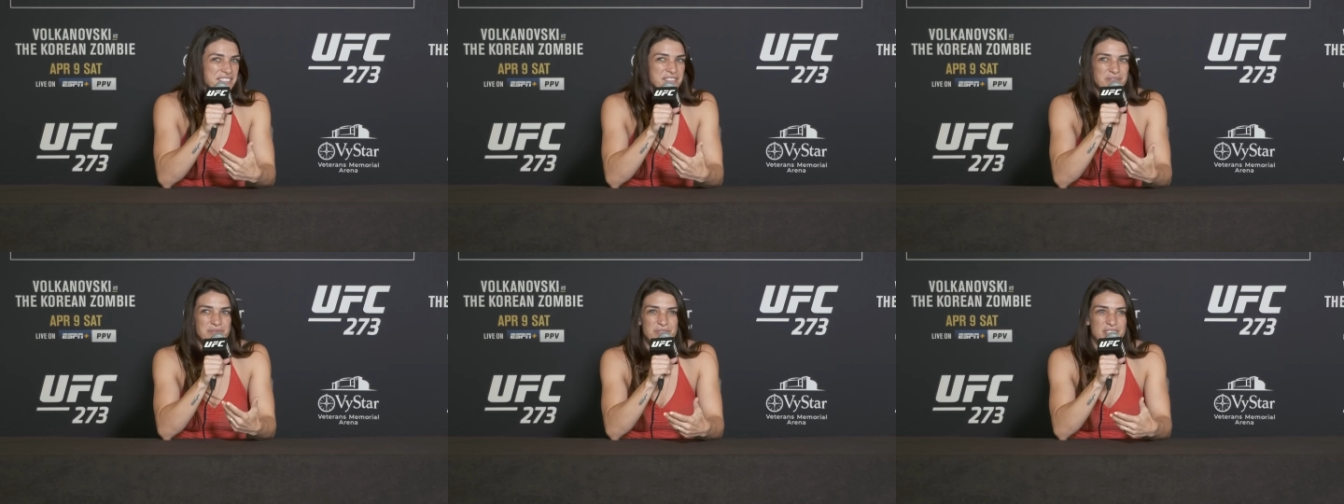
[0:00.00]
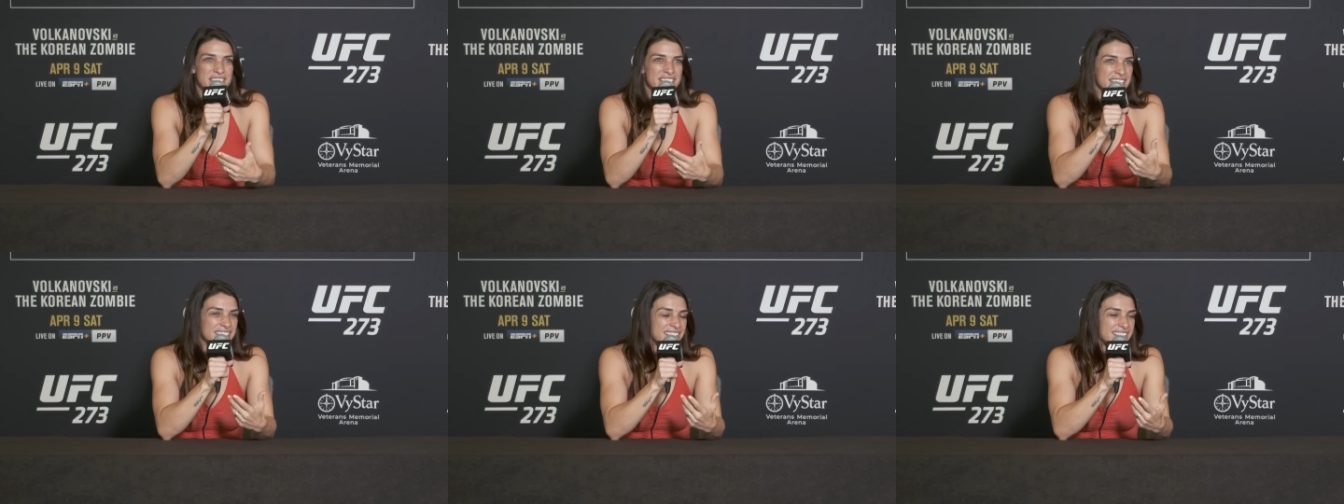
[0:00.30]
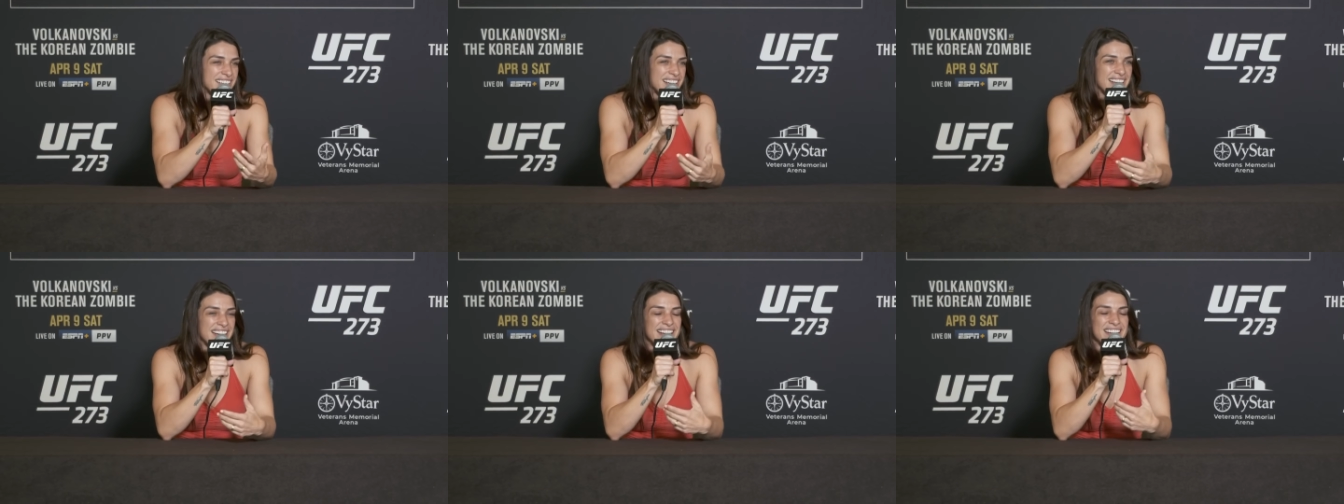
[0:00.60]
what
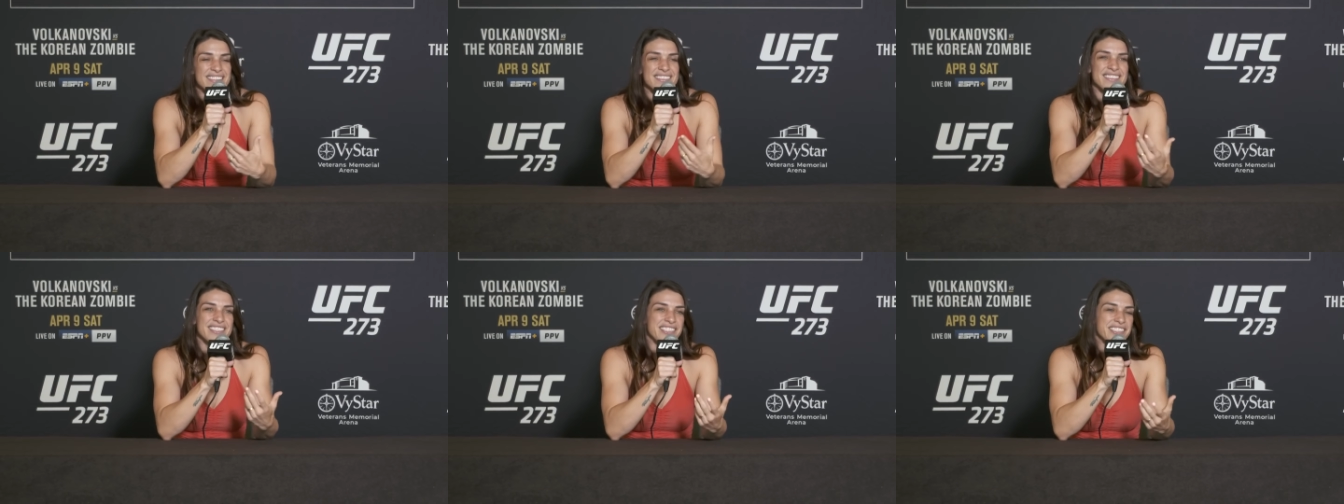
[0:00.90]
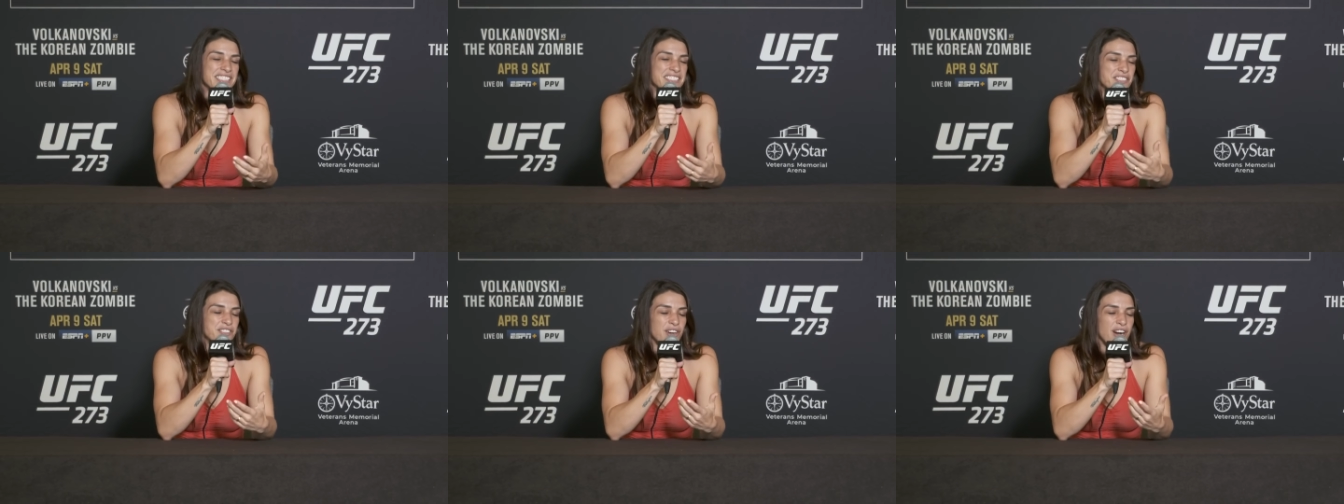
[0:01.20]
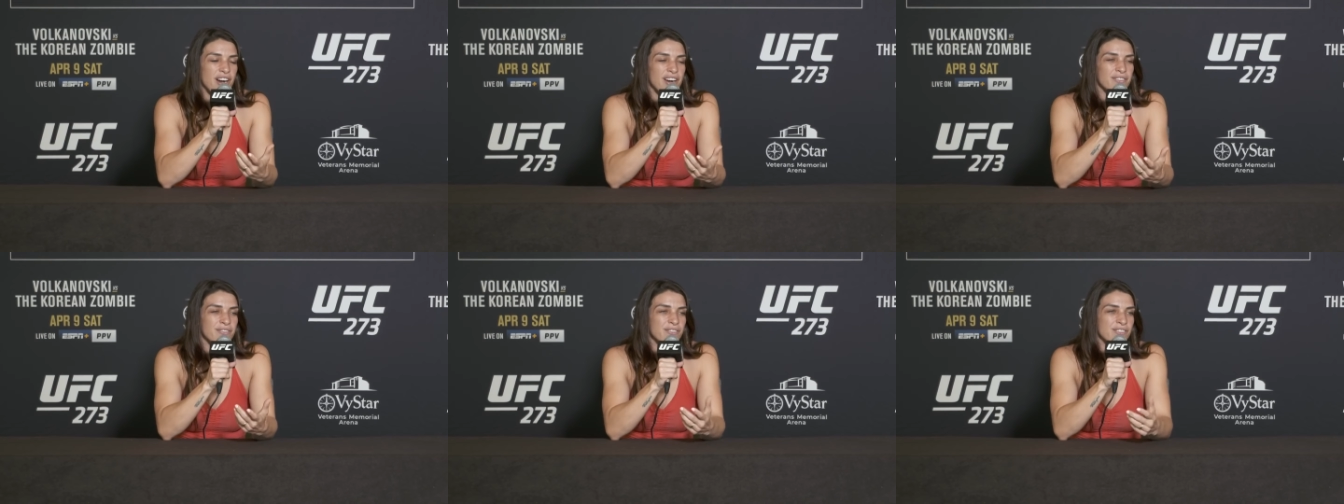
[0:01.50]
there is to
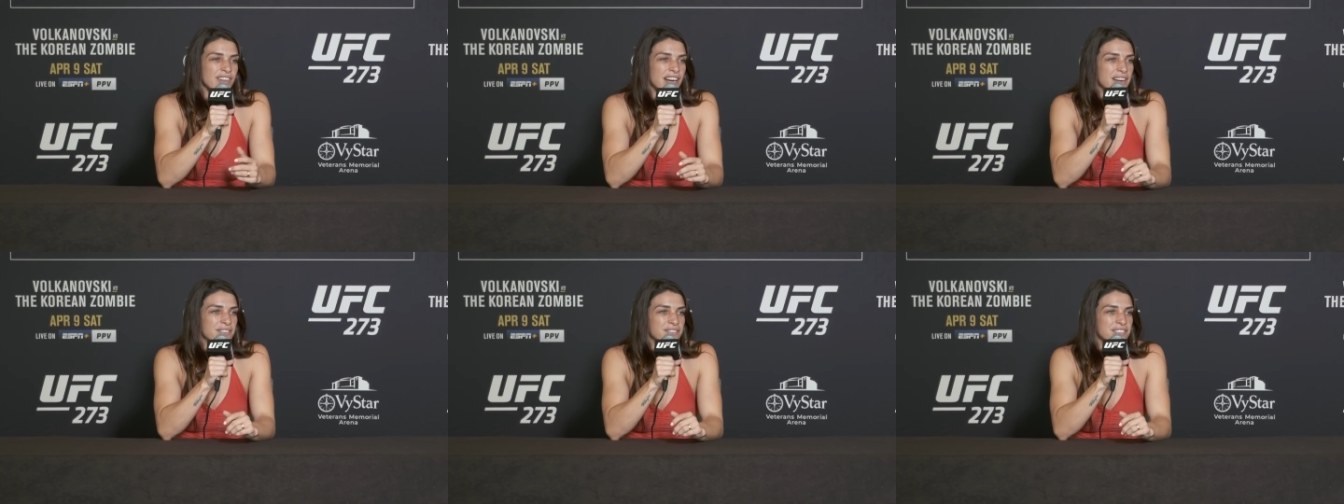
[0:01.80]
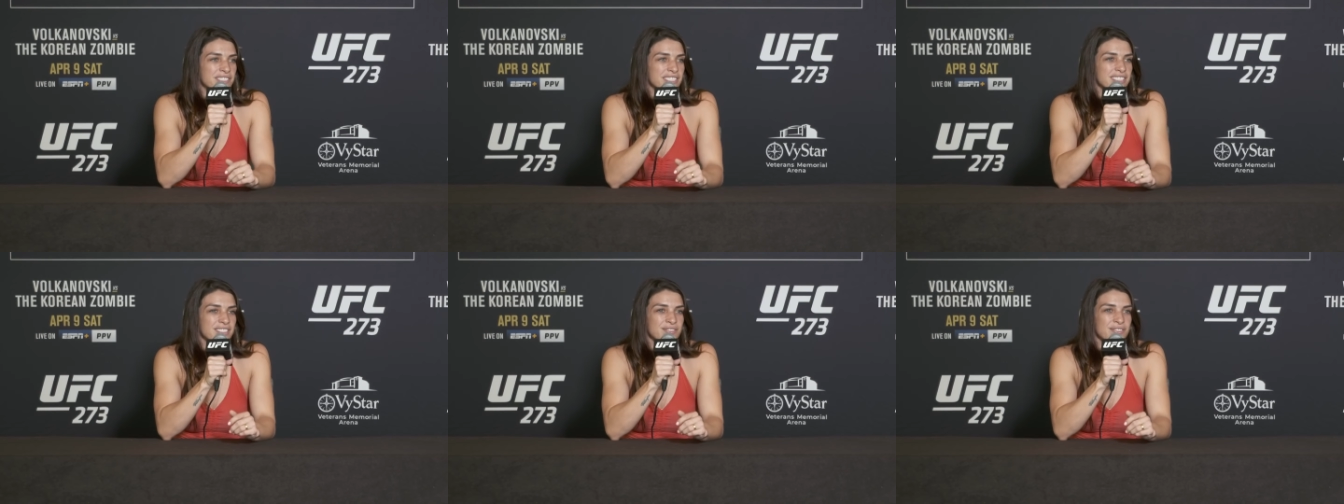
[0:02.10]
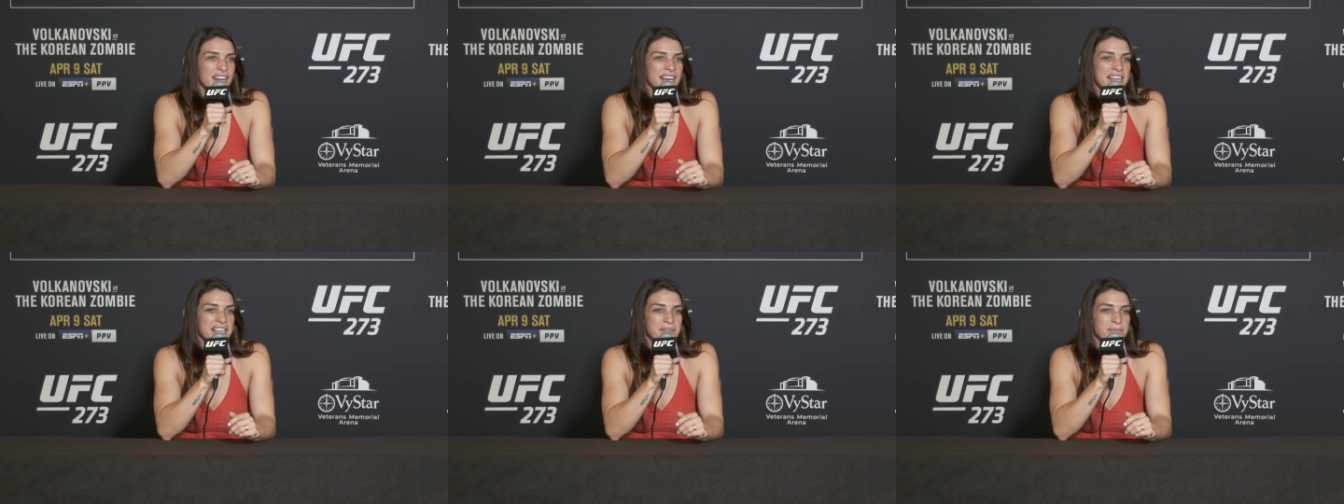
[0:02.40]
offer after this
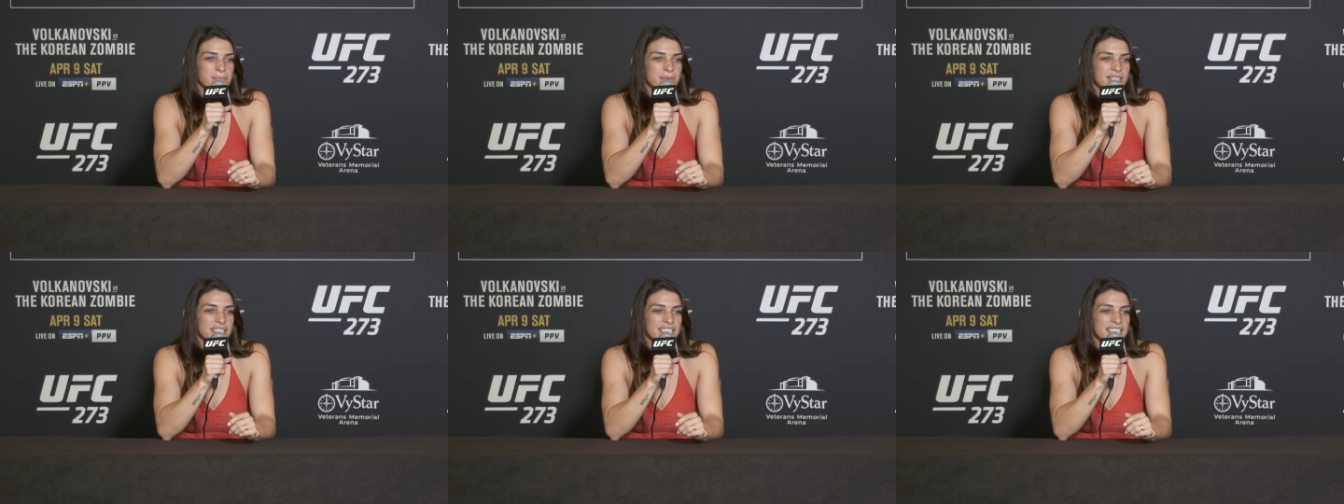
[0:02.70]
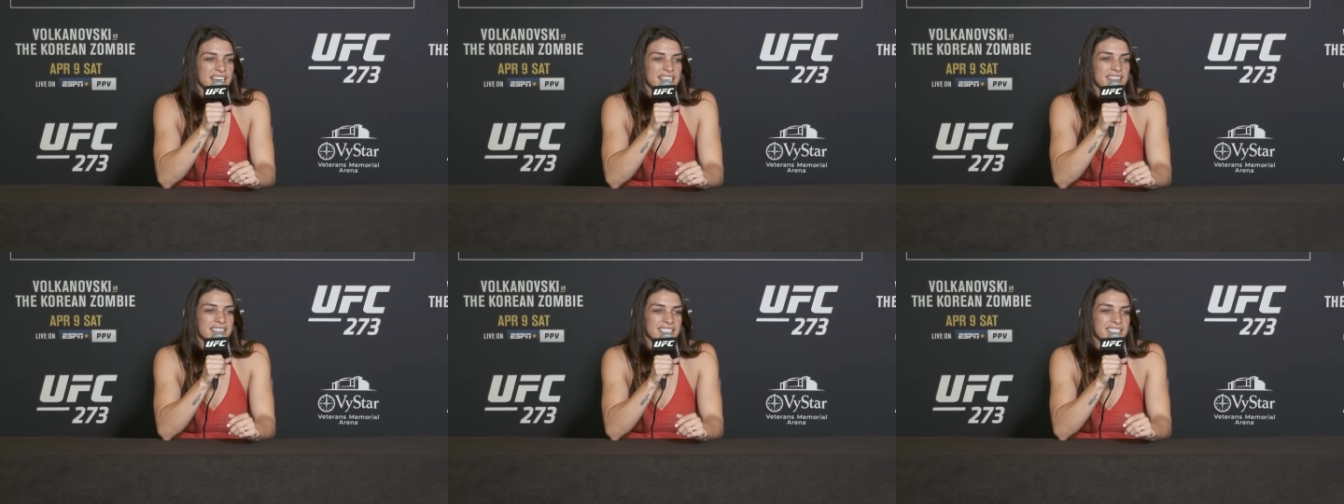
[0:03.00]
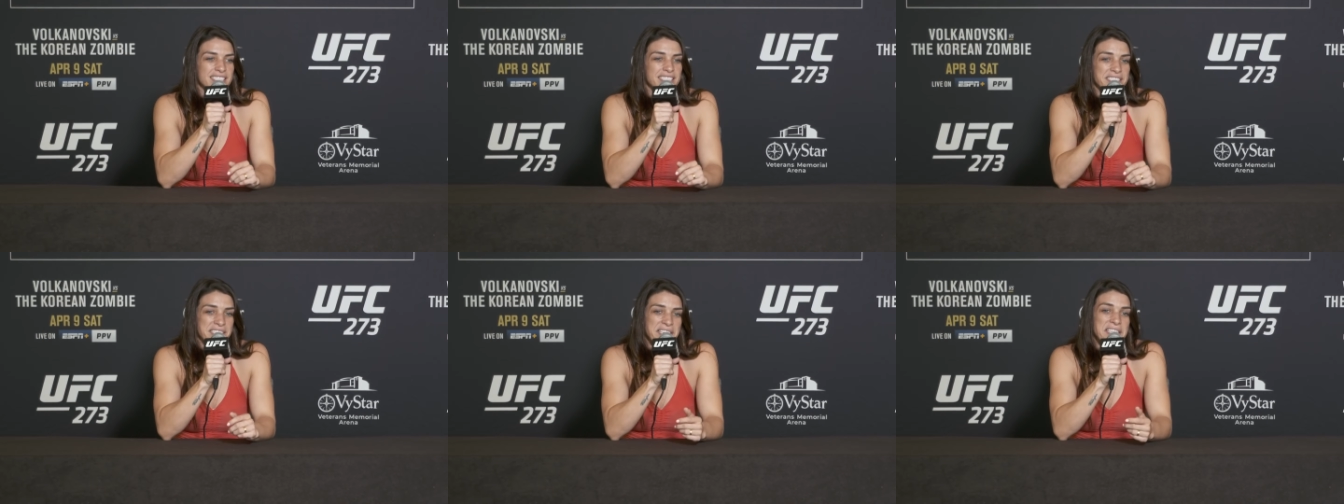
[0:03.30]
fight, but I
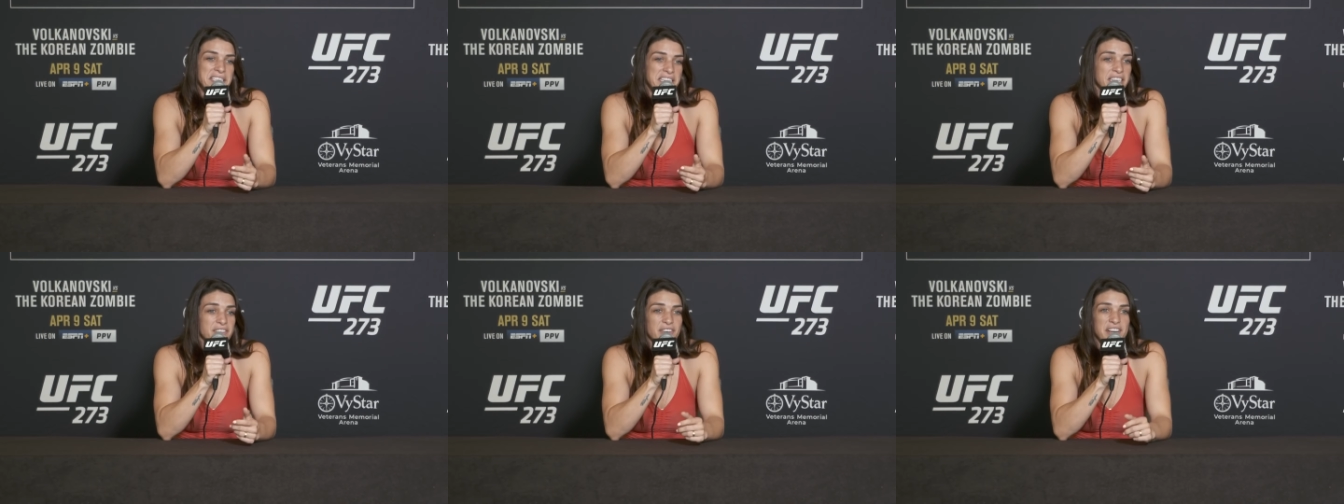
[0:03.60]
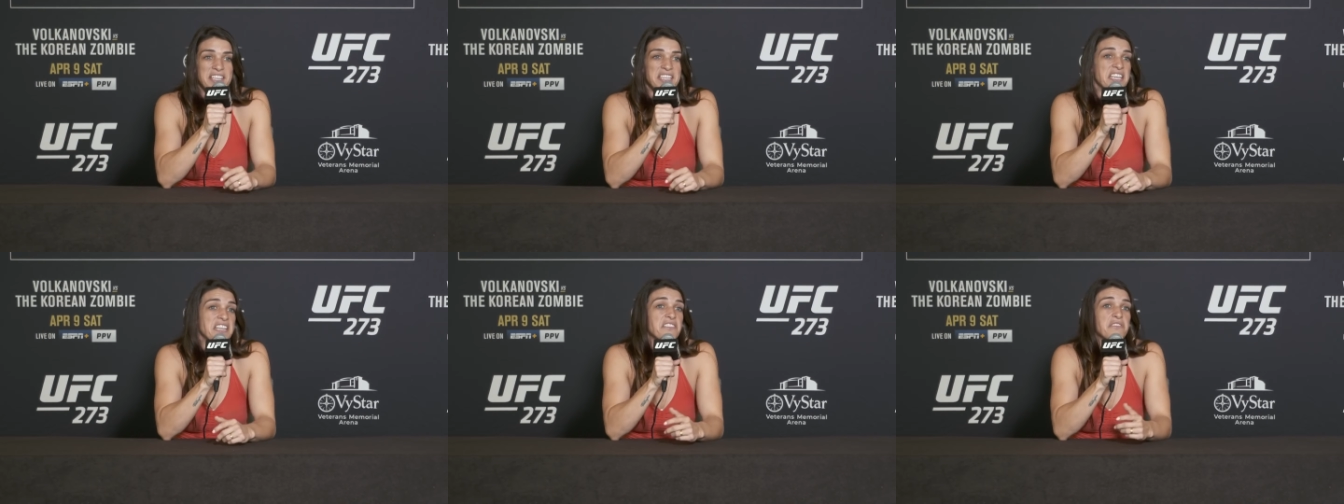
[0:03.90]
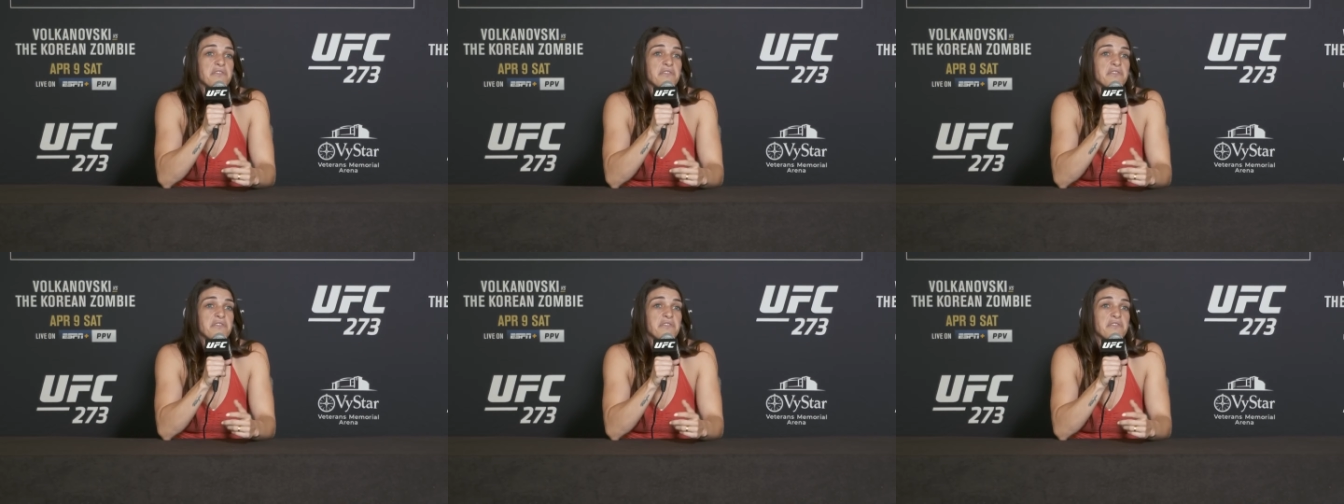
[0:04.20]
think if I get a